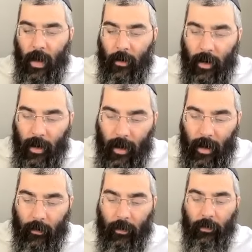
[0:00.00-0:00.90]

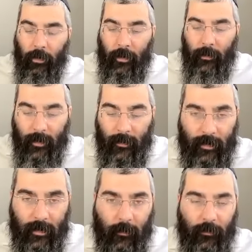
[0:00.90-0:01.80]
Really,
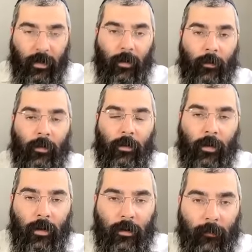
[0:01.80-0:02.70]
we're
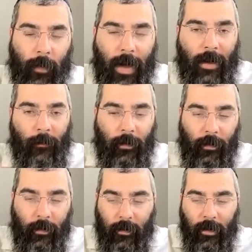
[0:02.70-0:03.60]
all
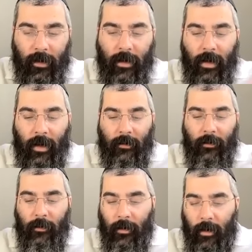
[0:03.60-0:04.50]

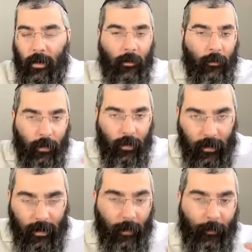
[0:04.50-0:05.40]
connected, we're all
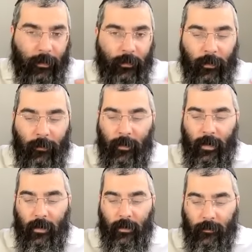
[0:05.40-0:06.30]
encompassed one from the
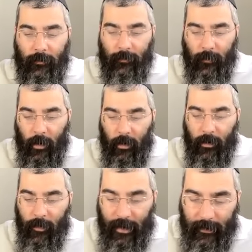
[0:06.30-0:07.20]
other.
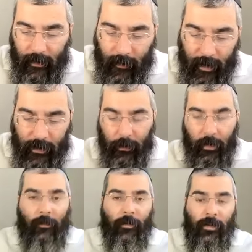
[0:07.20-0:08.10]

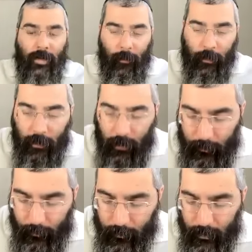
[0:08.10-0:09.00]
Like, for example, a
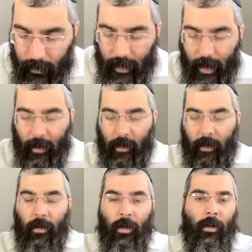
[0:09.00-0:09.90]
guf,
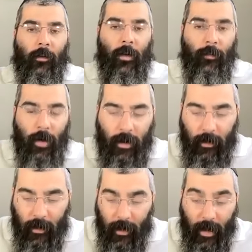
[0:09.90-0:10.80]
echad, like one
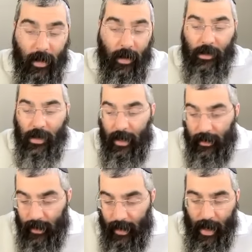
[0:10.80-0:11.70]
body.
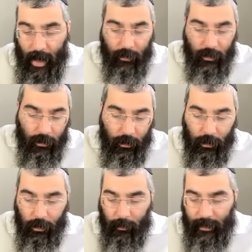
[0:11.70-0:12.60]
Even
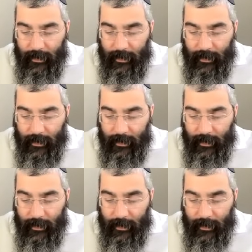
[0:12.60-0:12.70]
though